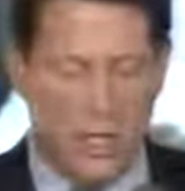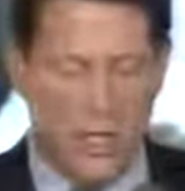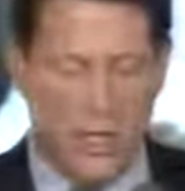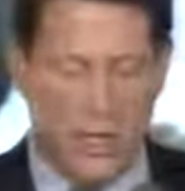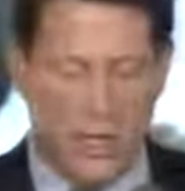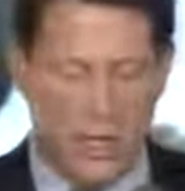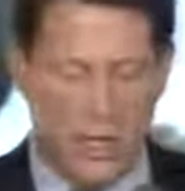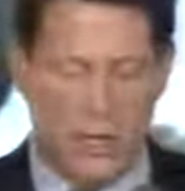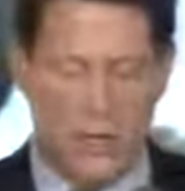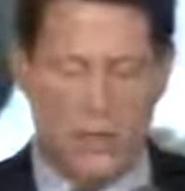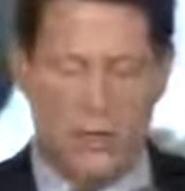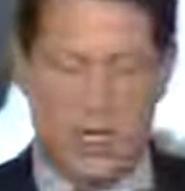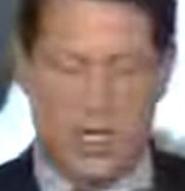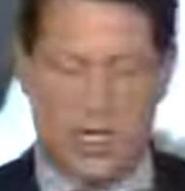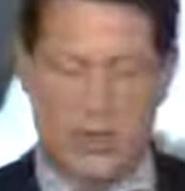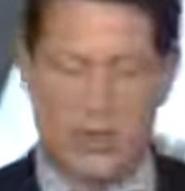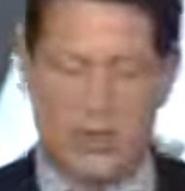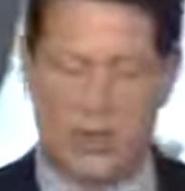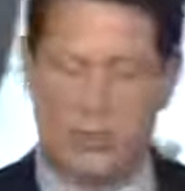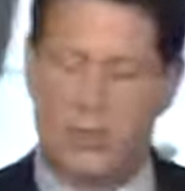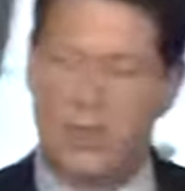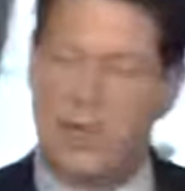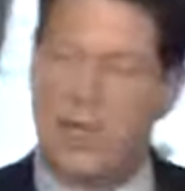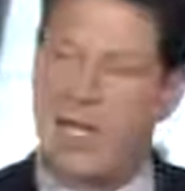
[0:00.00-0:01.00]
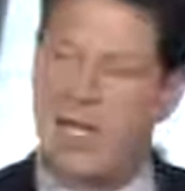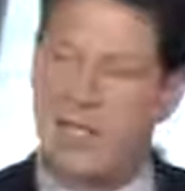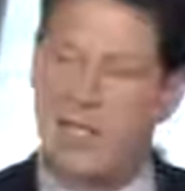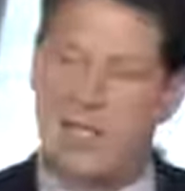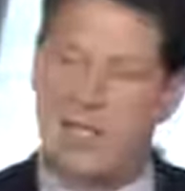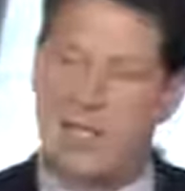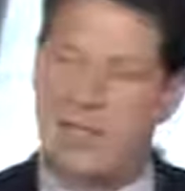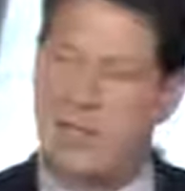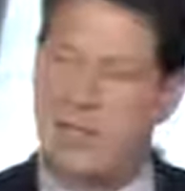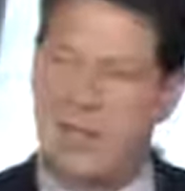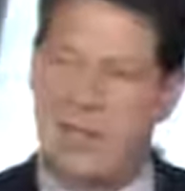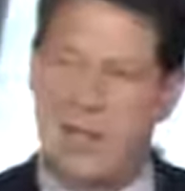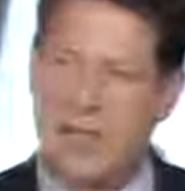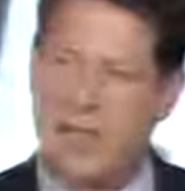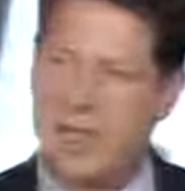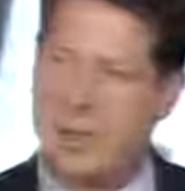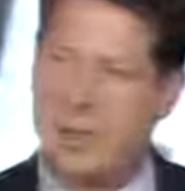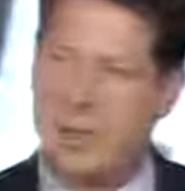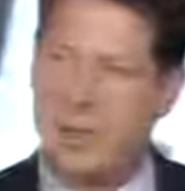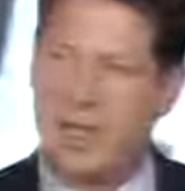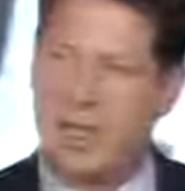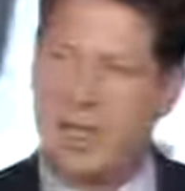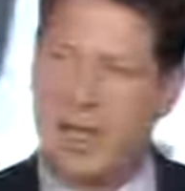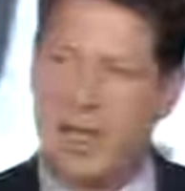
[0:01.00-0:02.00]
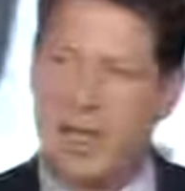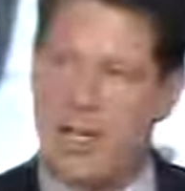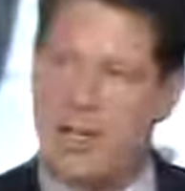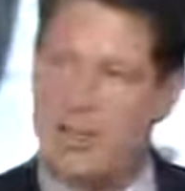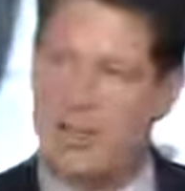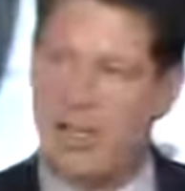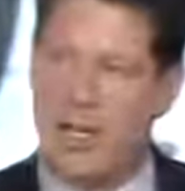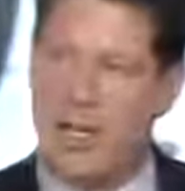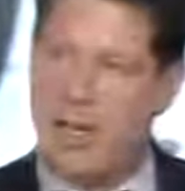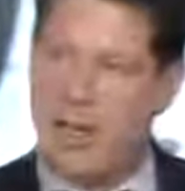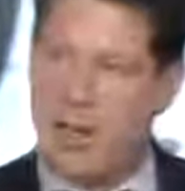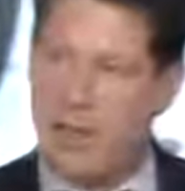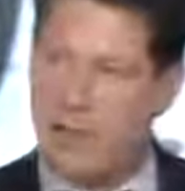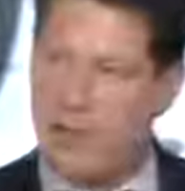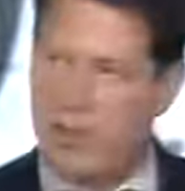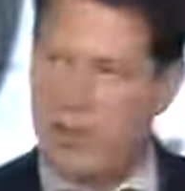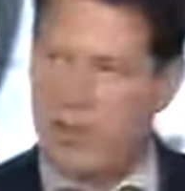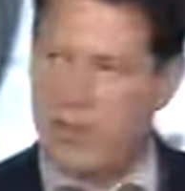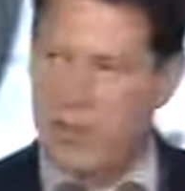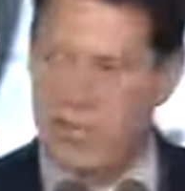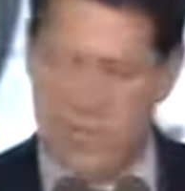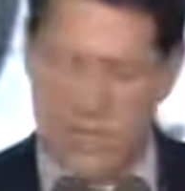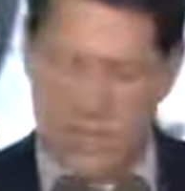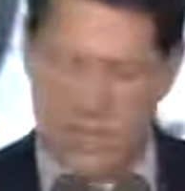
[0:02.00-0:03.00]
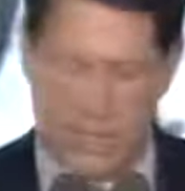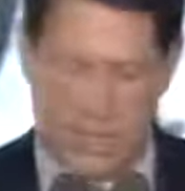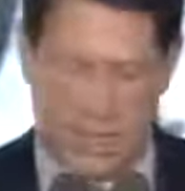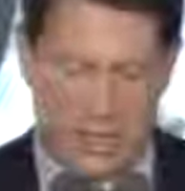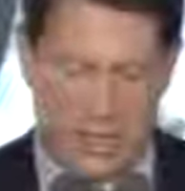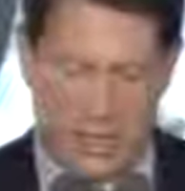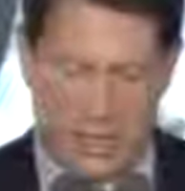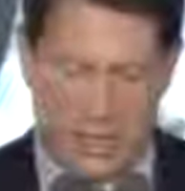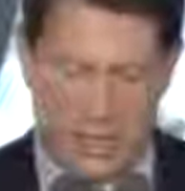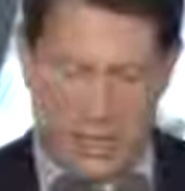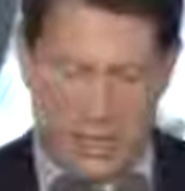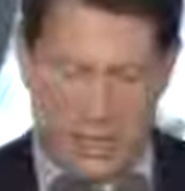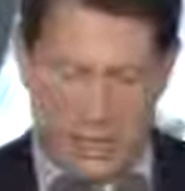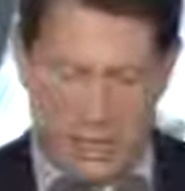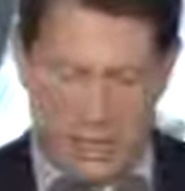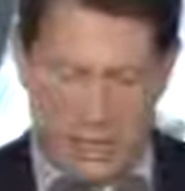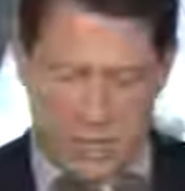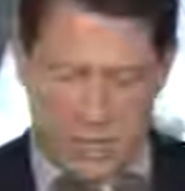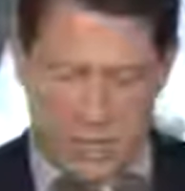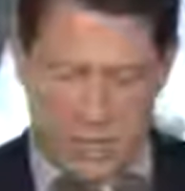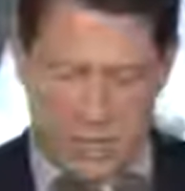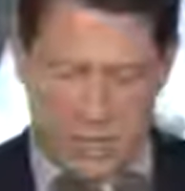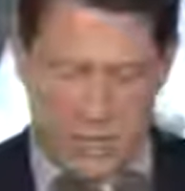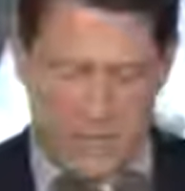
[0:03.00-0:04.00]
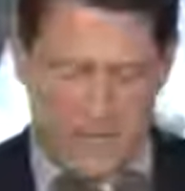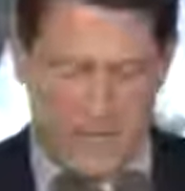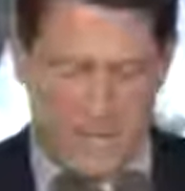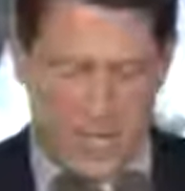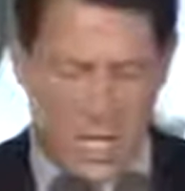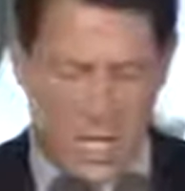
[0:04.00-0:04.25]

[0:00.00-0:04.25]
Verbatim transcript: contracting process anyone has ever seen in history